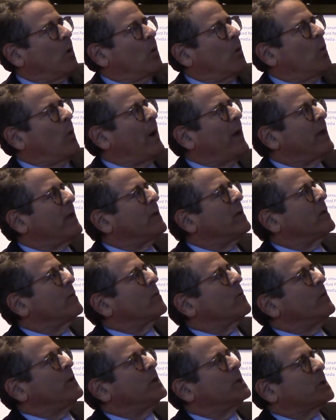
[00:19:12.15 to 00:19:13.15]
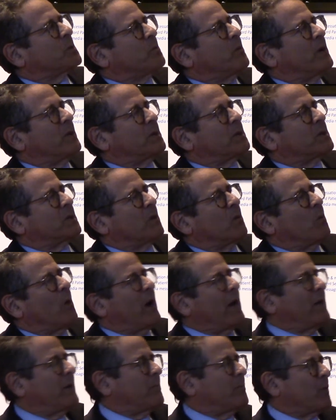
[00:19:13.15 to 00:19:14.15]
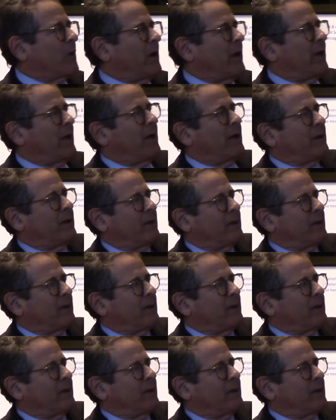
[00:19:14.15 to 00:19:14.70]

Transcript: When we switch to white bread